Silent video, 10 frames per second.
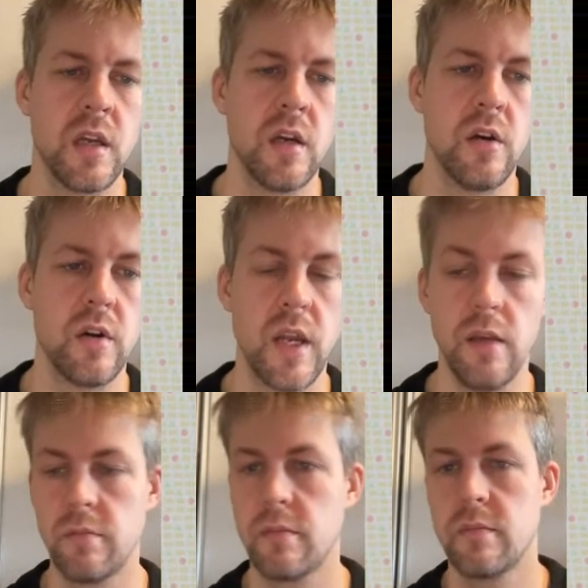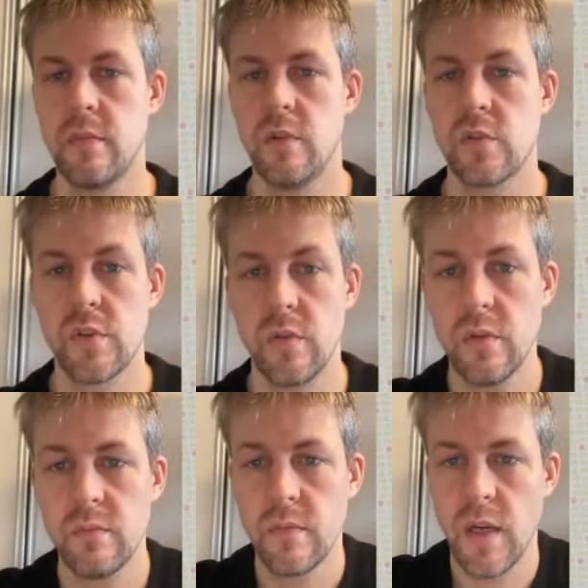Okay, looks good.
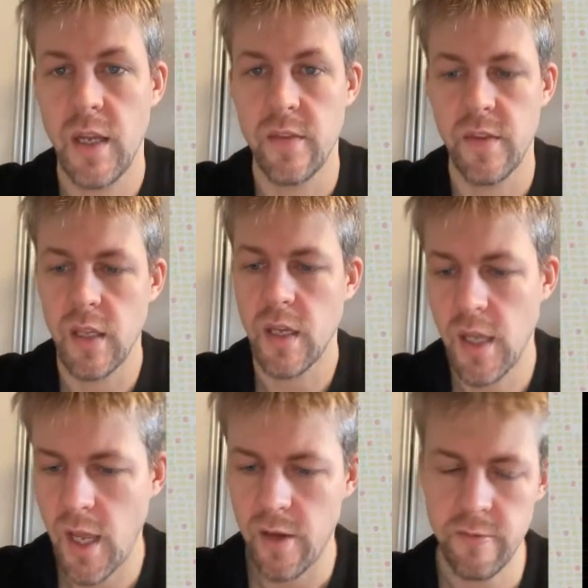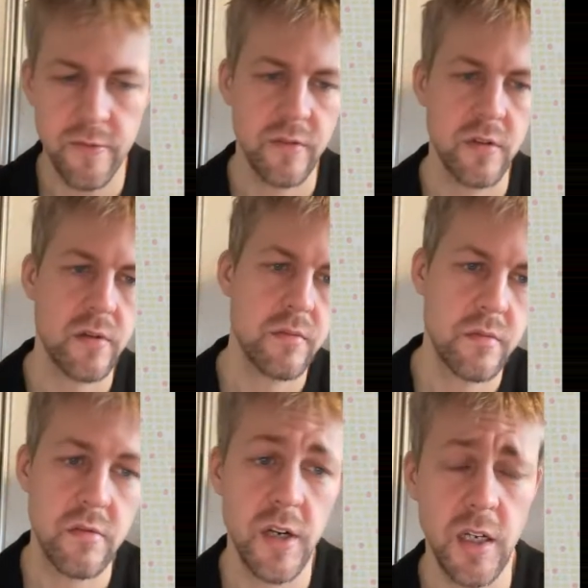I think I have
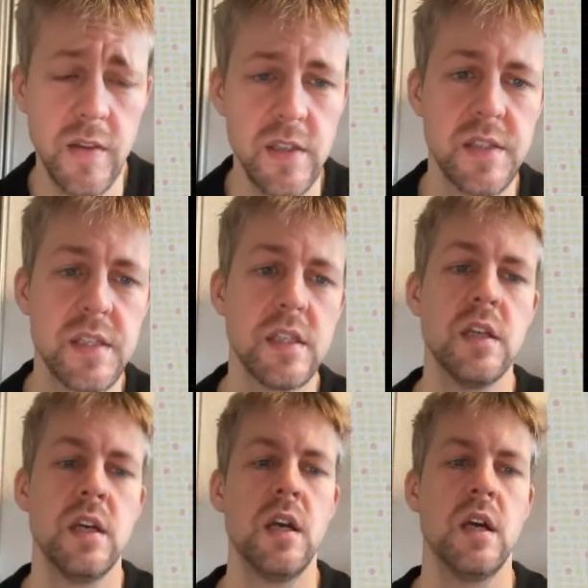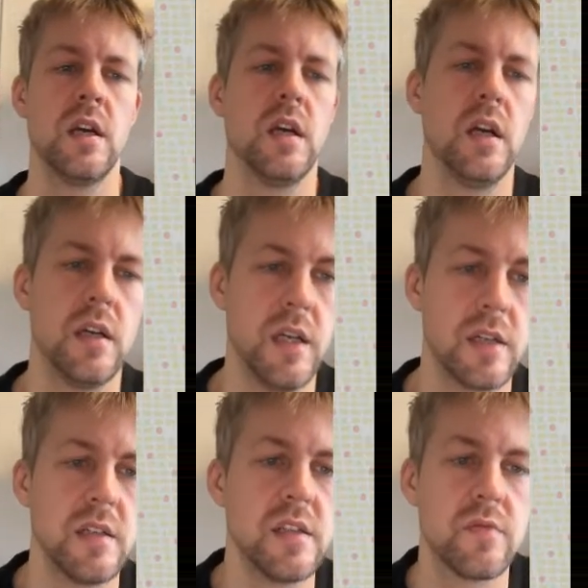cracked this, at
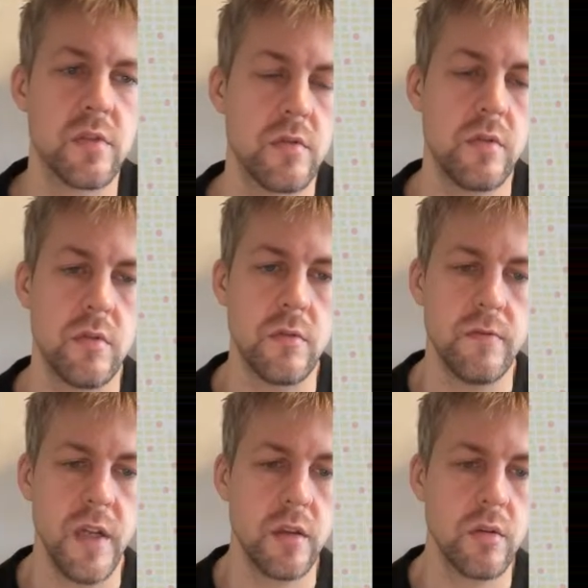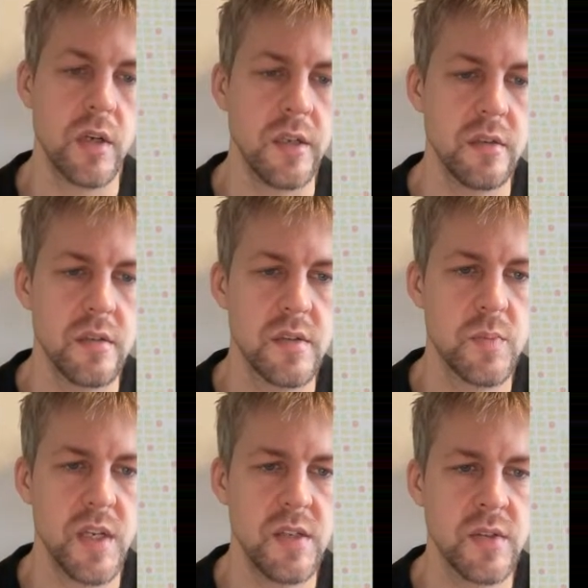least for of and log n
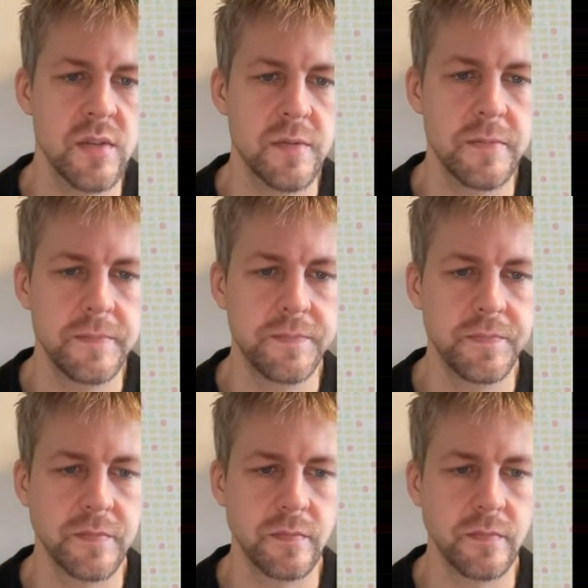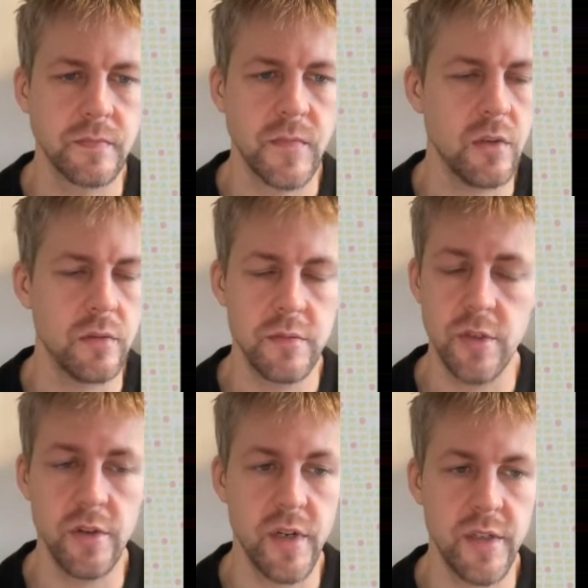space. Oh,
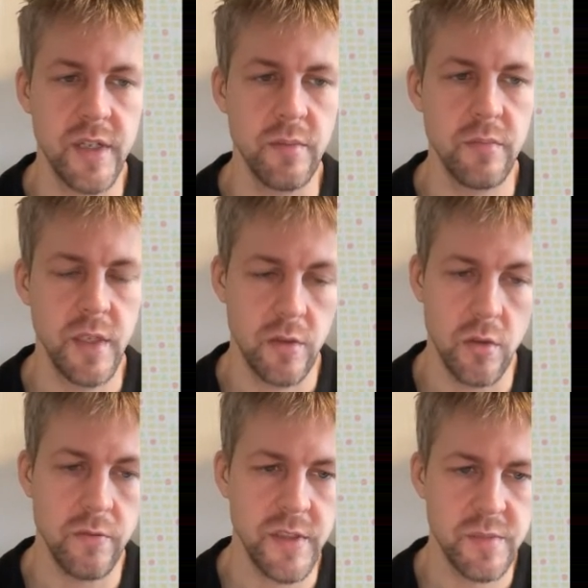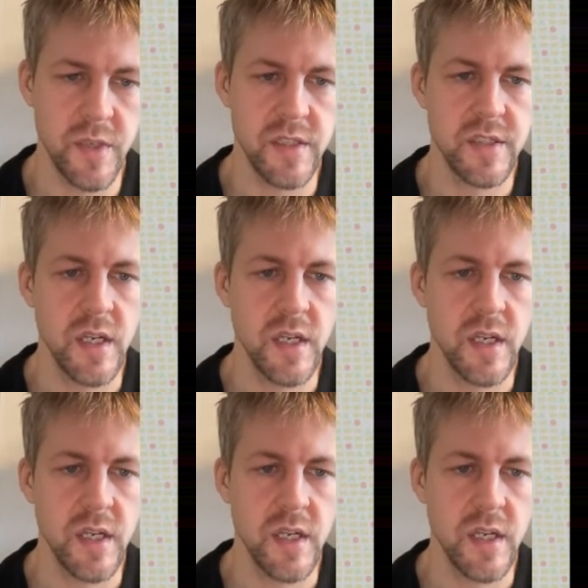sorry, runtime and of n space.